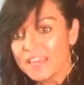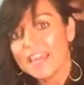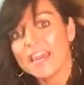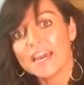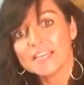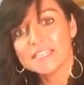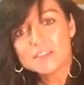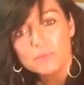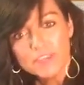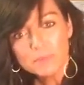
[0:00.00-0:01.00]
And
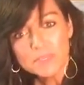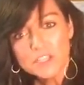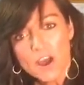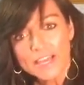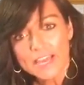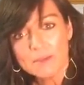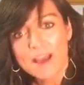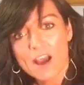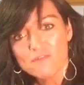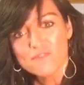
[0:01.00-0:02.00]
we have been talking
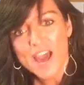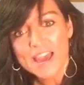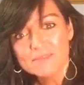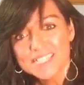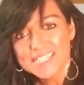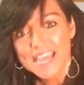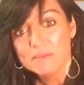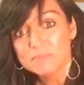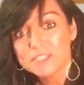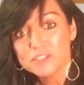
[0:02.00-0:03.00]
about 5
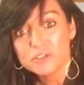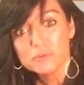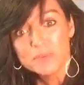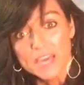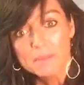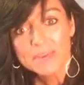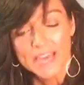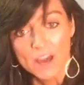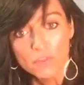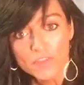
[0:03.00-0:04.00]
steps to becoming
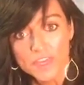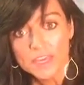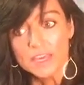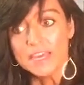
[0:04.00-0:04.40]
healthy,